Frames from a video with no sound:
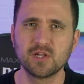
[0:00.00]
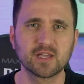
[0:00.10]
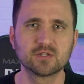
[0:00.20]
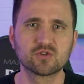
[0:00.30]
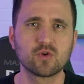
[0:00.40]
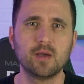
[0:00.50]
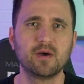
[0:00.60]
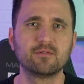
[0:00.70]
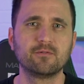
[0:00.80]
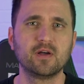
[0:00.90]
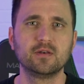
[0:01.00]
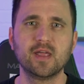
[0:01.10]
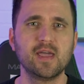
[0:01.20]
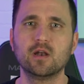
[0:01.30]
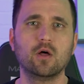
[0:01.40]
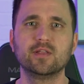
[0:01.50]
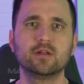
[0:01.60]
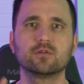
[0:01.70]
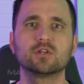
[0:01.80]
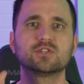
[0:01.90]
like and subscribe, have a fun day and all that
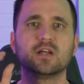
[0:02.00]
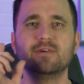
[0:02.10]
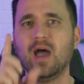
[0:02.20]
other good stuff.